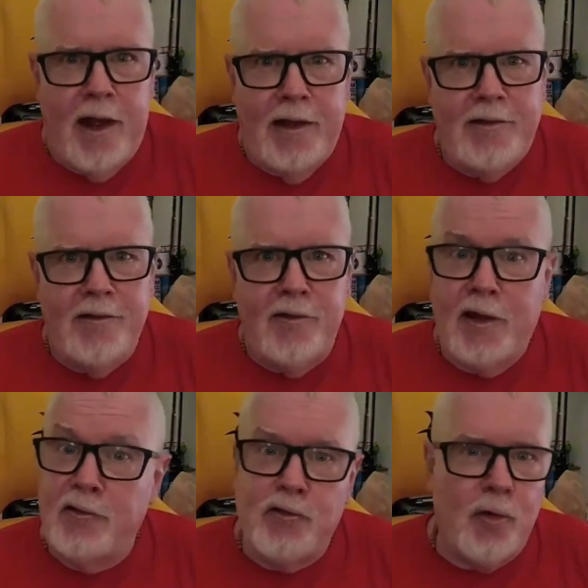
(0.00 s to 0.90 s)
And
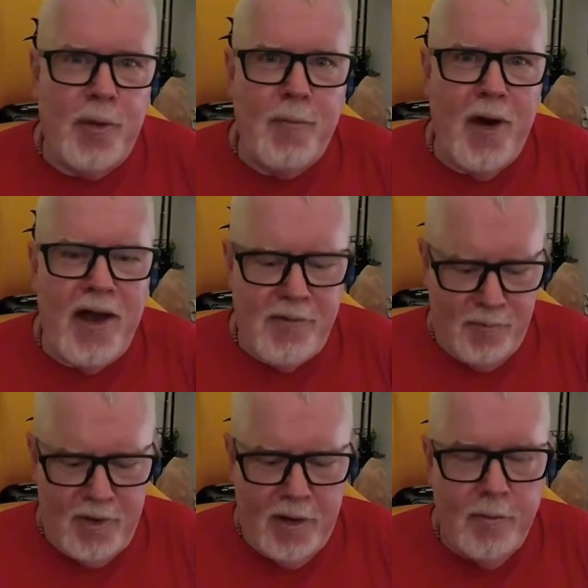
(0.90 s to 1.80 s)
thanks for dropping by.
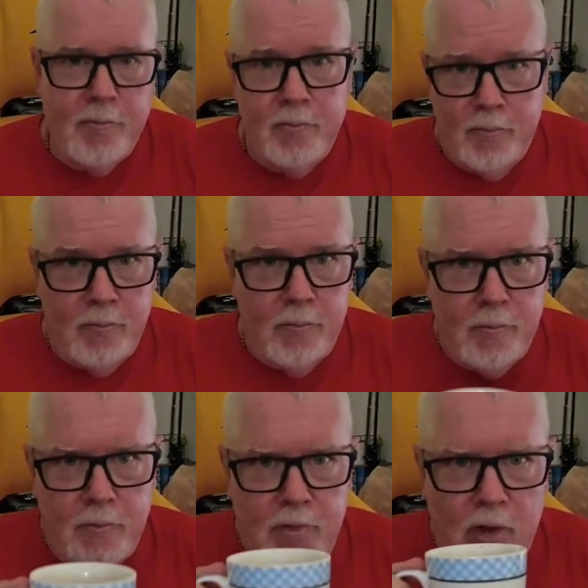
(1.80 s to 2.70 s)

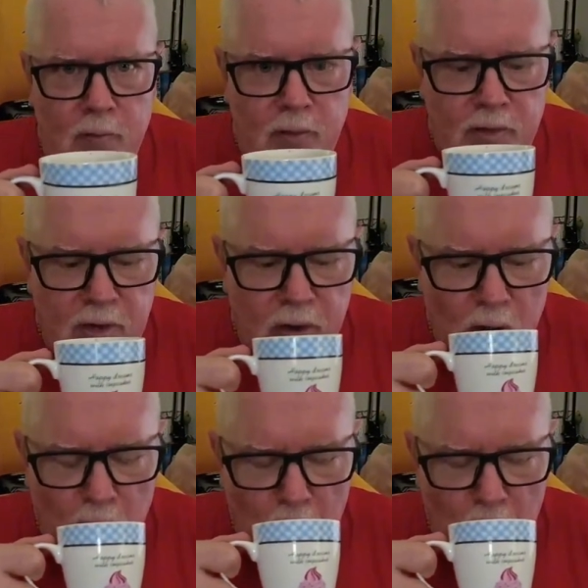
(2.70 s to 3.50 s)
Time for tea.